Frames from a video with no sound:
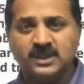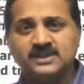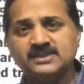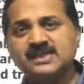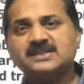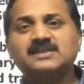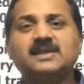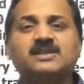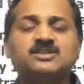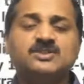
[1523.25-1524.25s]
GST
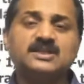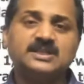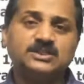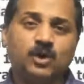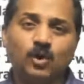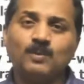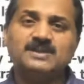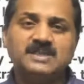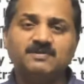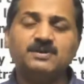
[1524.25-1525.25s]
registration is always
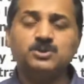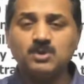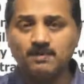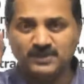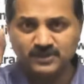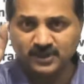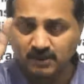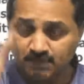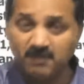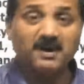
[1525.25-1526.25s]
given to a particular
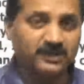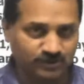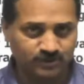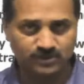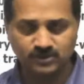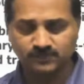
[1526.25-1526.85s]
premise.